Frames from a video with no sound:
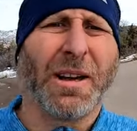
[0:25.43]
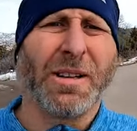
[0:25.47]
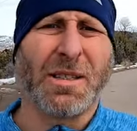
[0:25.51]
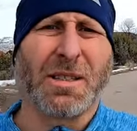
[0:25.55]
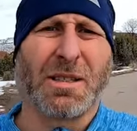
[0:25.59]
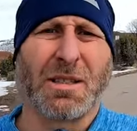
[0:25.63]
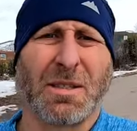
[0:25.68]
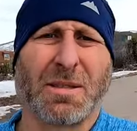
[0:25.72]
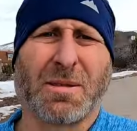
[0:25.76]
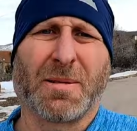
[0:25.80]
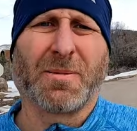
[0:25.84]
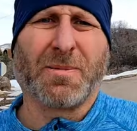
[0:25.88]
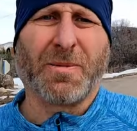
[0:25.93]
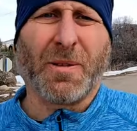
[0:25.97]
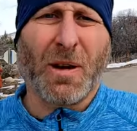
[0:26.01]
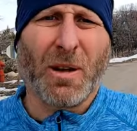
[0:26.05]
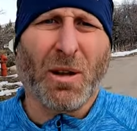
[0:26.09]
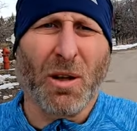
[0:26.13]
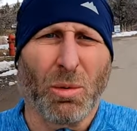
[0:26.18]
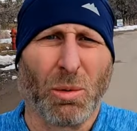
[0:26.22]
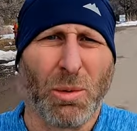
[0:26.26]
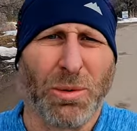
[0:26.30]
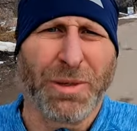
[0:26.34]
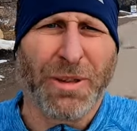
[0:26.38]
I just
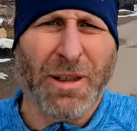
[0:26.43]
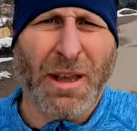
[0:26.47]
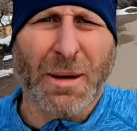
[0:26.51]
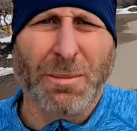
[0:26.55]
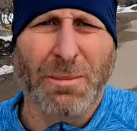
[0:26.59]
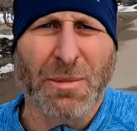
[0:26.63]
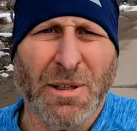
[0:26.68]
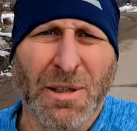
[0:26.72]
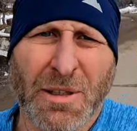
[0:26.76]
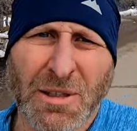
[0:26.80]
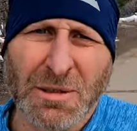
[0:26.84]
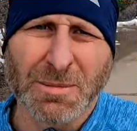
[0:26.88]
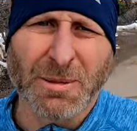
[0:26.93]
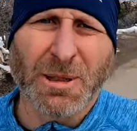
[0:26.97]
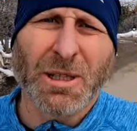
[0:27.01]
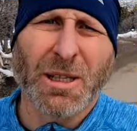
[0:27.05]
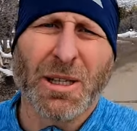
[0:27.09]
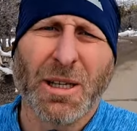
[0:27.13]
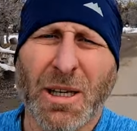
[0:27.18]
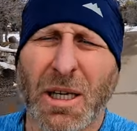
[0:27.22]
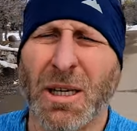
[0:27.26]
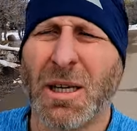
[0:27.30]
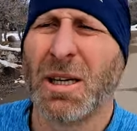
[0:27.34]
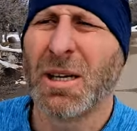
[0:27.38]
follow what the app tells
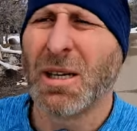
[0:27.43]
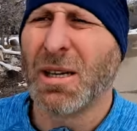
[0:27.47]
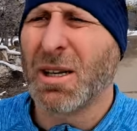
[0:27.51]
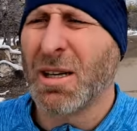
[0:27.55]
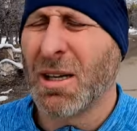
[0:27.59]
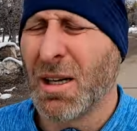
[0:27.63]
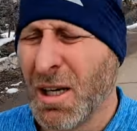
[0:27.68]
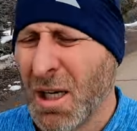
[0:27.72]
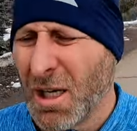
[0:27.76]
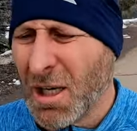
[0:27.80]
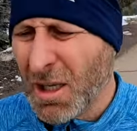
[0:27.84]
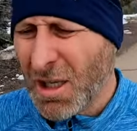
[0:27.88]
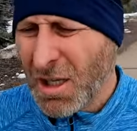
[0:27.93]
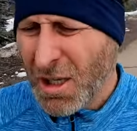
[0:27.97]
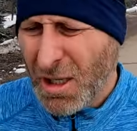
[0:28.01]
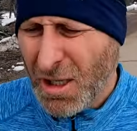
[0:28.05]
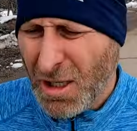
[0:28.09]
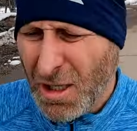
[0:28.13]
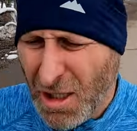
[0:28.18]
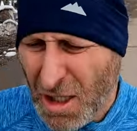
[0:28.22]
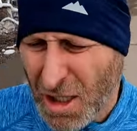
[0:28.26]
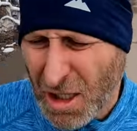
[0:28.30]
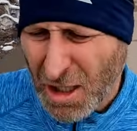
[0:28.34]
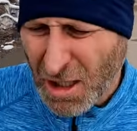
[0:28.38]
me.
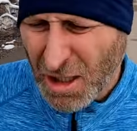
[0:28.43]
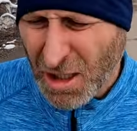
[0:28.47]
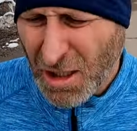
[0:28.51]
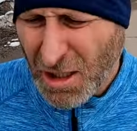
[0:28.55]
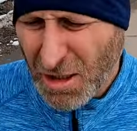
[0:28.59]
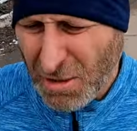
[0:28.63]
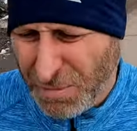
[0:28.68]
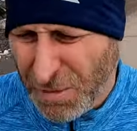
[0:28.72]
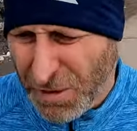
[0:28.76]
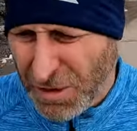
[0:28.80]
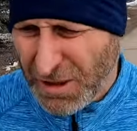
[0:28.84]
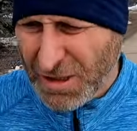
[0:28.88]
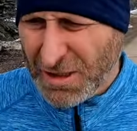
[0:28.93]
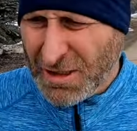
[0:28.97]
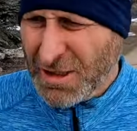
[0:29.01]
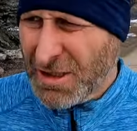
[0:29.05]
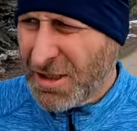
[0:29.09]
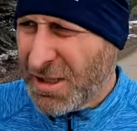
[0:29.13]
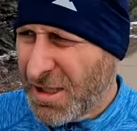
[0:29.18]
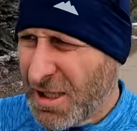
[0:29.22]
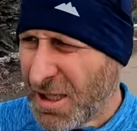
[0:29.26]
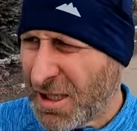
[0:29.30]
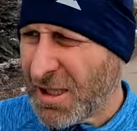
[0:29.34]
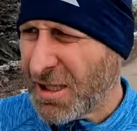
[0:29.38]
But
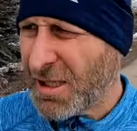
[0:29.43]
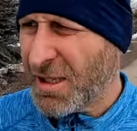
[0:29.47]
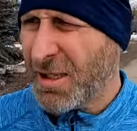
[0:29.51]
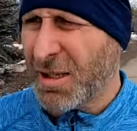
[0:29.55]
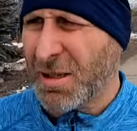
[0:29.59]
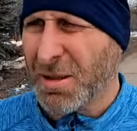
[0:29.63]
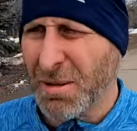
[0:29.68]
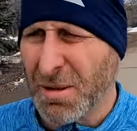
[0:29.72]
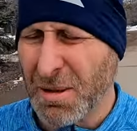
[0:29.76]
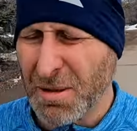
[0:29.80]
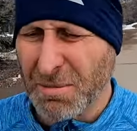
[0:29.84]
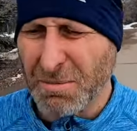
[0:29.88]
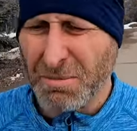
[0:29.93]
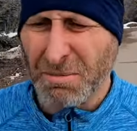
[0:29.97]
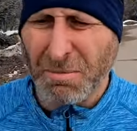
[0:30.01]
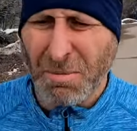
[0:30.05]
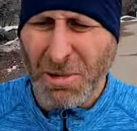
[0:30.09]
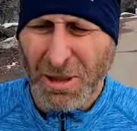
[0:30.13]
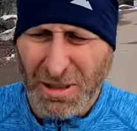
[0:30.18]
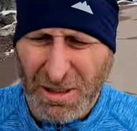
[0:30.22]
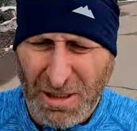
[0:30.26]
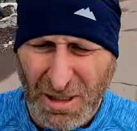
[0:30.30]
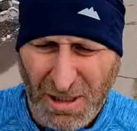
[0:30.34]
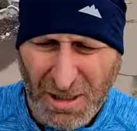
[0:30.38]
it's
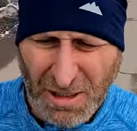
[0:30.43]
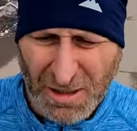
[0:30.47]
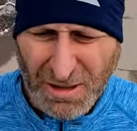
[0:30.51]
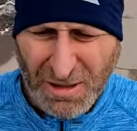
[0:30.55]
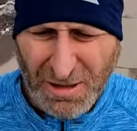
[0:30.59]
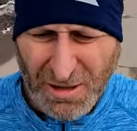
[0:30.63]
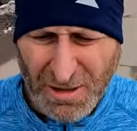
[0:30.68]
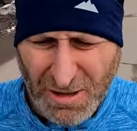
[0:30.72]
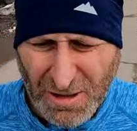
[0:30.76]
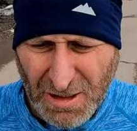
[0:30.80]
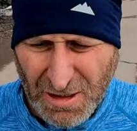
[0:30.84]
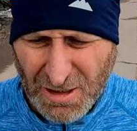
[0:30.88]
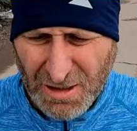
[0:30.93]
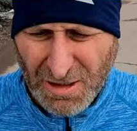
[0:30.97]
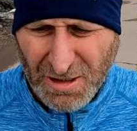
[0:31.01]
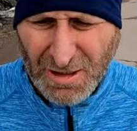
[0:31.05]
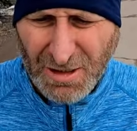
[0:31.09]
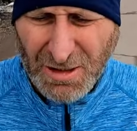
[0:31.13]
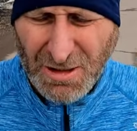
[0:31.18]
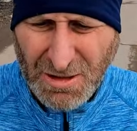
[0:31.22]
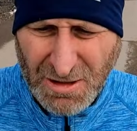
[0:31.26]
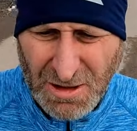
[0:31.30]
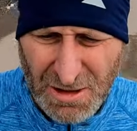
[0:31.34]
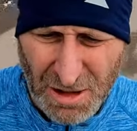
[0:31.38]
Monday,
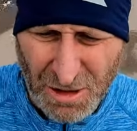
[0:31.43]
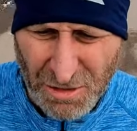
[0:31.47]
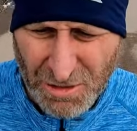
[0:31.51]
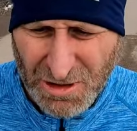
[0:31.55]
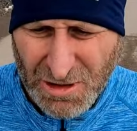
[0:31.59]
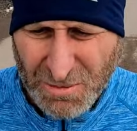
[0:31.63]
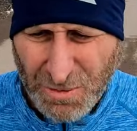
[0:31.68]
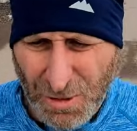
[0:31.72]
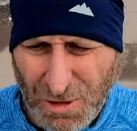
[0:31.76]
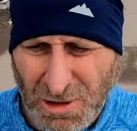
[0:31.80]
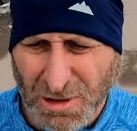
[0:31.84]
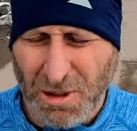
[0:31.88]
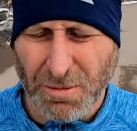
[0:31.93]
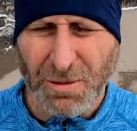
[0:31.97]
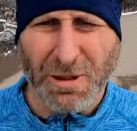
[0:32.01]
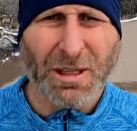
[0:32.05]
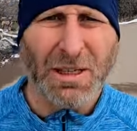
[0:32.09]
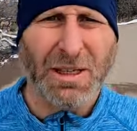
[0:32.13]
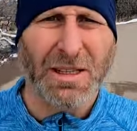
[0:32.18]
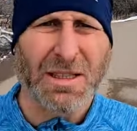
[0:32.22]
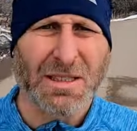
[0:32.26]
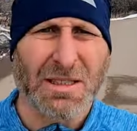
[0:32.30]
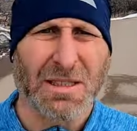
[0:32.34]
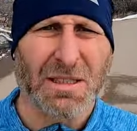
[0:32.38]
so it's supposed to
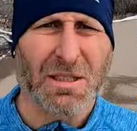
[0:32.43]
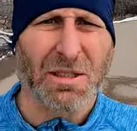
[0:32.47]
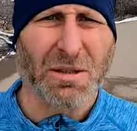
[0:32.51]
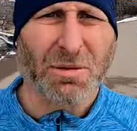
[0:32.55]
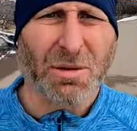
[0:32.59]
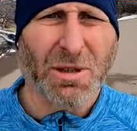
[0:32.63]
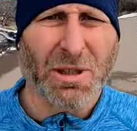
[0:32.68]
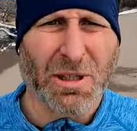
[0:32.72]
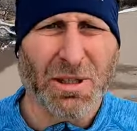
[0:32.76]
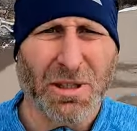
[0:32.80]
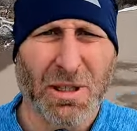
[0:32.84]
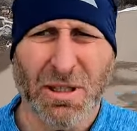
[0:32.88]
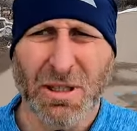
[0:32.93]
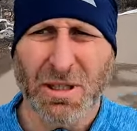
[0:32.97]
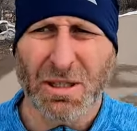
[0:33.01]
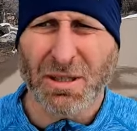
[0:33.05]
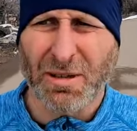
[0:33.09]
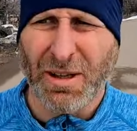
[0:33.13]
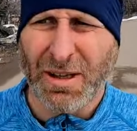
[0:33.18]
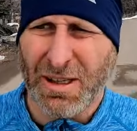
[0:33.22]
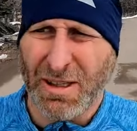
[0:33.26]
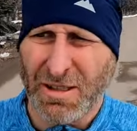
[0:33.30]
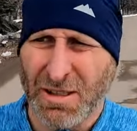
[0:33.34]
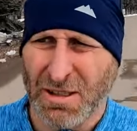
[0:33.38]
be an easier run,
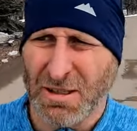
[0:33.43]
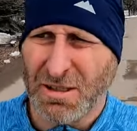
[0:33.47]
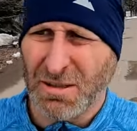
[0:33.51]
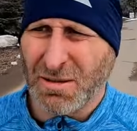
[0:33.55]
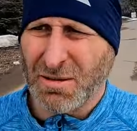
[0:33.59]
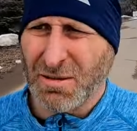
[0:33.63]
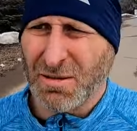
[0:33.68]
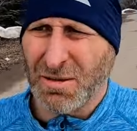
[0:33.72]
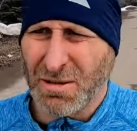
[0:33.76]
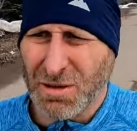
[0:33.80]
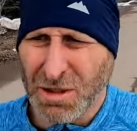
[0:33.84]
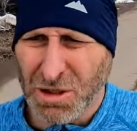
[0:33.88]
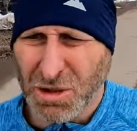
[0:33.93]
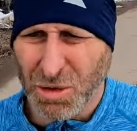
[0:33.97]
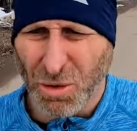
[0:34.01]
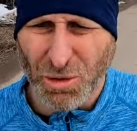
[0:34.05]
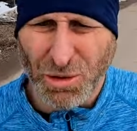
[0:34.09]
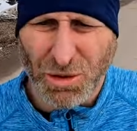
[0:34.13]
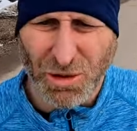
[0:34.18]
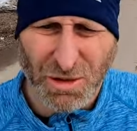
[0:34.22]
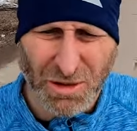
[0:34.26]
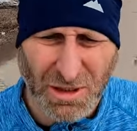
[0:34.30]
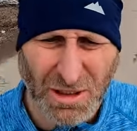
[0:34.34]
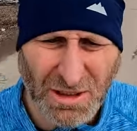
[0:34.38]
like
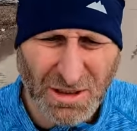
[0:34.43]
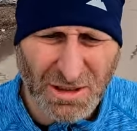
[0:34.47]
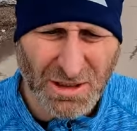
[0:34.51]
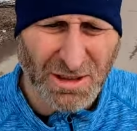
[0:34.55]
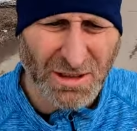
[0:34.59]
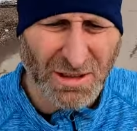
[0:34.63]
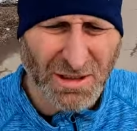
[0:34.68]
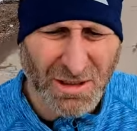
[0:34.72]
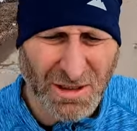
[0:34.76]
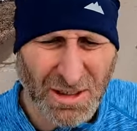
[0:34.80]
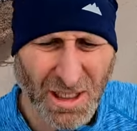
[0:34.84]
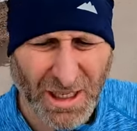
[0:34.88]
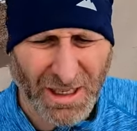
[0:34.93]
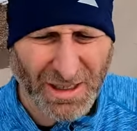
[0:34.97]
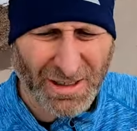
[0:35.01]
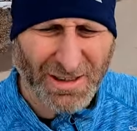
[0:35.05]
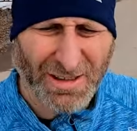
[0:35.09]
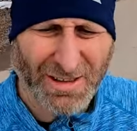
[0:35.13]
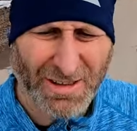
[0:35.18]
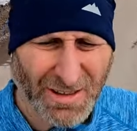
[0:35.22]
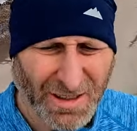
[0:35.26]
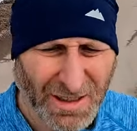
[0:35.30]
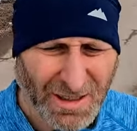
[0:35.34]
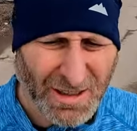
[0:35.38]
shorter distance.
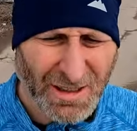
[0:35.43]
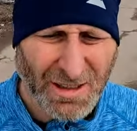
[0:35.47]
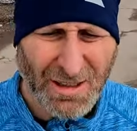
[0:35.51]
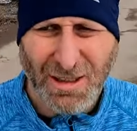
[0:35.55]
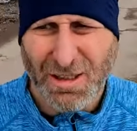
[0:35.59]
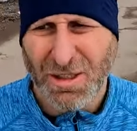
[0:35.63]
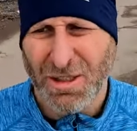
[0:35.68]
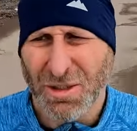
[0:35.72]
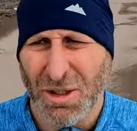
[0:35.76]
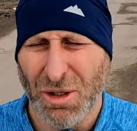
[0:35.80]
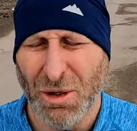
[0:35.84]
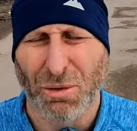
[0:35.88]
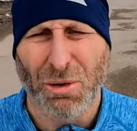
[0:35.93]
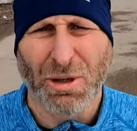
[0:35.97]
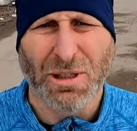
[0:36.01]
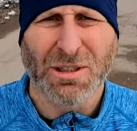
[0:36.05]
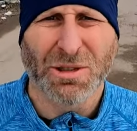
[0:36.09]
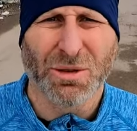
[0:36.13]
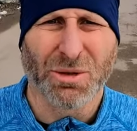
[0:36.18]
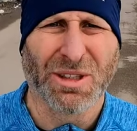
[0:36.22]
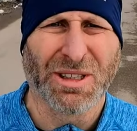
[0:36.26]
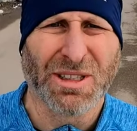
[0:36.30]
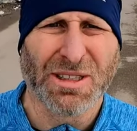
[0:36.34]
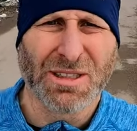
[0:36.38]
No
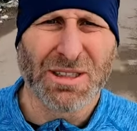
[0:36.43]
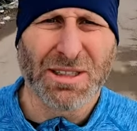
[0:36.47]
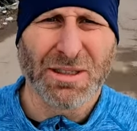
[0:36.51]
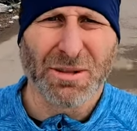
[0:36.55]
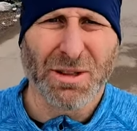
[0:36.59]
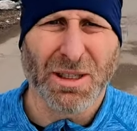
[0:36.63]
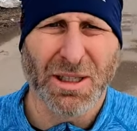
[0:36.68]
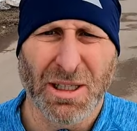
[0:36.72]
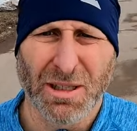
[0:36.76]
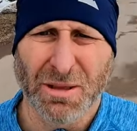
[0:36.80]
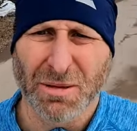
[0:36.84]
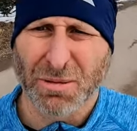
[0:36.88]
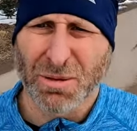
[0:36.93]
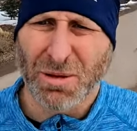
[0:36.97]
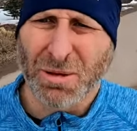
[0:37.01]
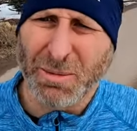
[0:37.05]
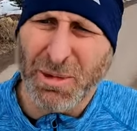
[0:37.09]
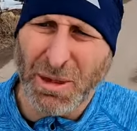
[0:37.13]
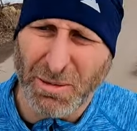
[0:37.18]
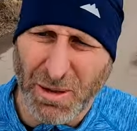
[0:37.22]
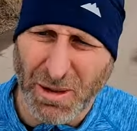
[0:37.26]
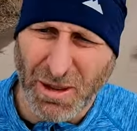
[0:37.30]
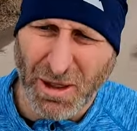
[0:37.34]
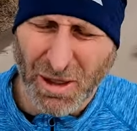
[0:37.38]
runs are easy, right?
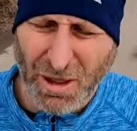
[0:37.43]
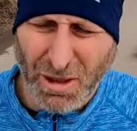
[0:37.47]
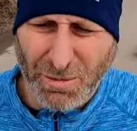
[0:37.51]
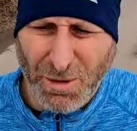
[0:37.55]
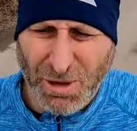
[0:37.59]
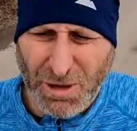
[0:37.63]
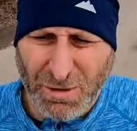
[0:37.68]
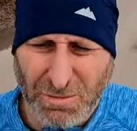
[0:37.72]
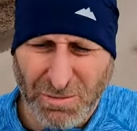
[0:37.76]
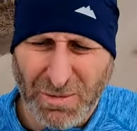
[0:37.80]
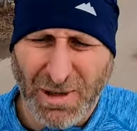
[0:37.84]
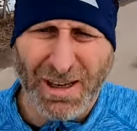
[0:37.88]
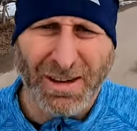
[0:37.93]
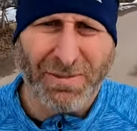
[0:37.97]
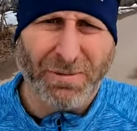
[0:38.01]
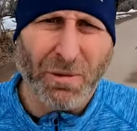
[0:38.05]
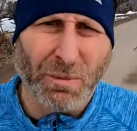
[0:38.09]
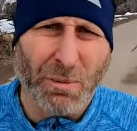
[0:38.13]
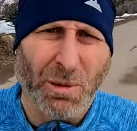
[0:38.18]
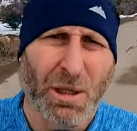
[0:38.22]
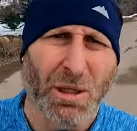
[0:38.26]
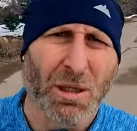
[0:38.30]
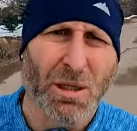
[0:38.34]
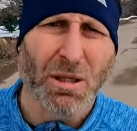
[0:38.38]
Well, maybe they are, but
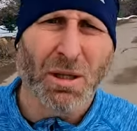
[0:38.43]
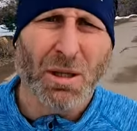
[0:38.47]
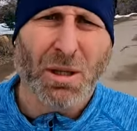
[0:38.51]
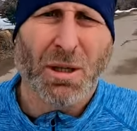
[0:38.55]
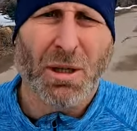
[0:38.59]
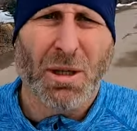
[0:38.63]
not for me.